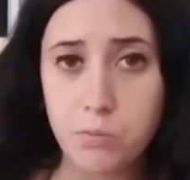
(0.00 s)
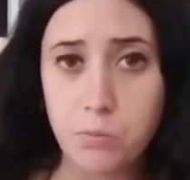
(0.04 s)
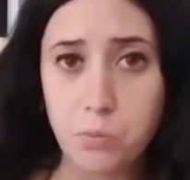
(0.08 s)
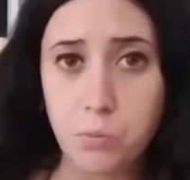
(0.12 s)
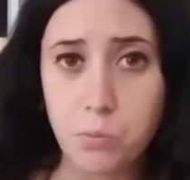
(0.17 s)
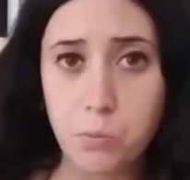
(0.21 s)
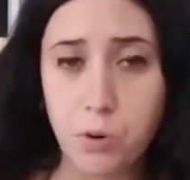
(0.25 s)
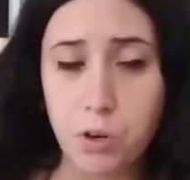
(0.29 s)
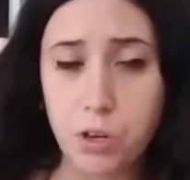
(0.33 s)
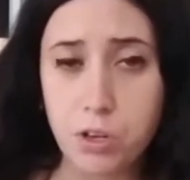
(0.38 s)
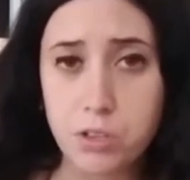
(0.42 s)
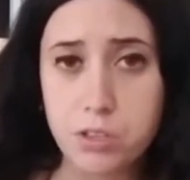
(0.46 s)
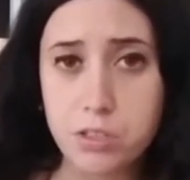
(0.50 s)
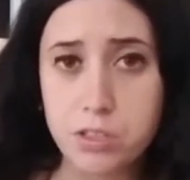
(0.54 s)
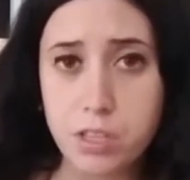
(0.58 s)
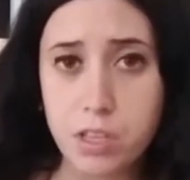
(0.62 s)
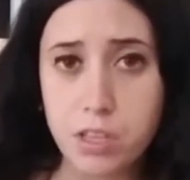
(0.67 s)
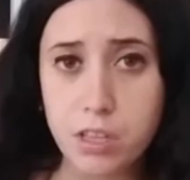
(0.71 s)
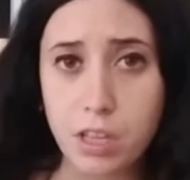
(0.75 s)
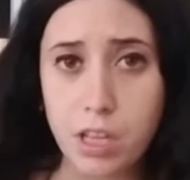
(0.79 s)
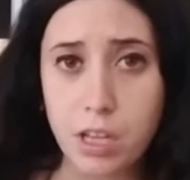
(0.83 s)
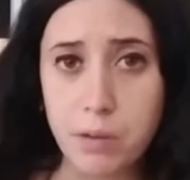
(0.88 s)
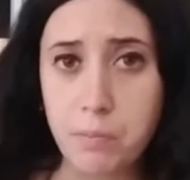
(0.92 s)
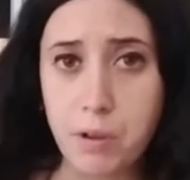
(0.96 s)
worse
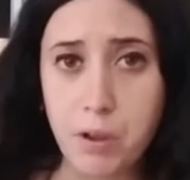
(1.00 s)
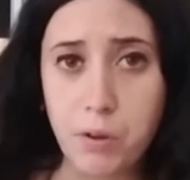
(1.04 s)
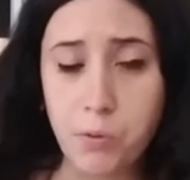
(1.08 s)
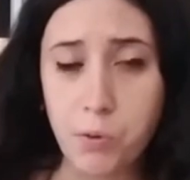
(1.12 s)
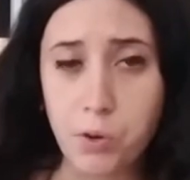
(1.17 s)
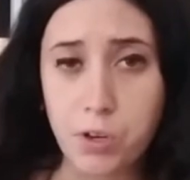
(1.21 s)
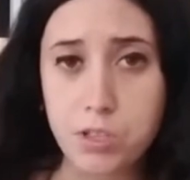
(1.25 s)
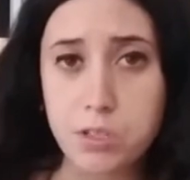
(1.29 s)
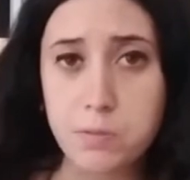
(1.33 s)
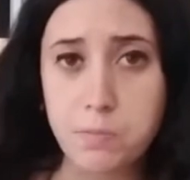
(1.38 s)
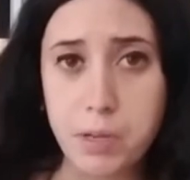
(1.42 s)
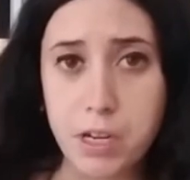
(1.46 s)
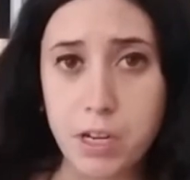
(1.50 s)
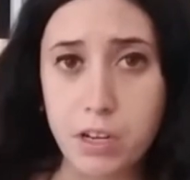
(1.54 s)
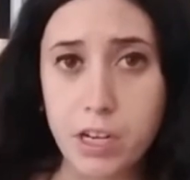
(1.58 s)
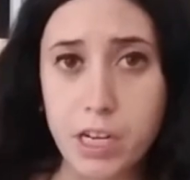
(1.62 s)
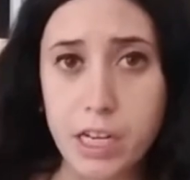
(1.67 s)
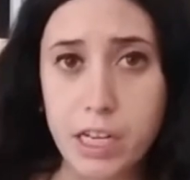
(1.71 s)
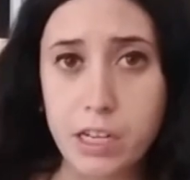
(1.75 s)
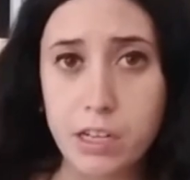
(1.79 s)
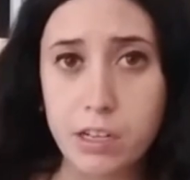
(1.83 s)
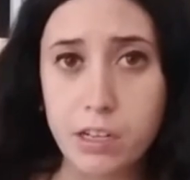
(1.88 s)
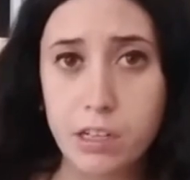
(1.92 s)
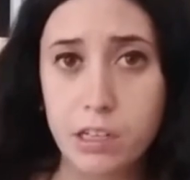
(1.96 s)
than like my worst
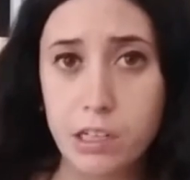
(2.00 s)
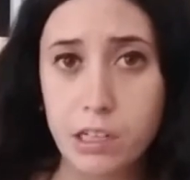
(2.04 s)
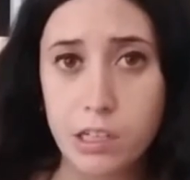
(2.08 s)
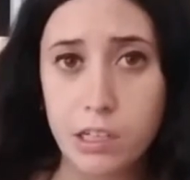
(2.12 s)
period.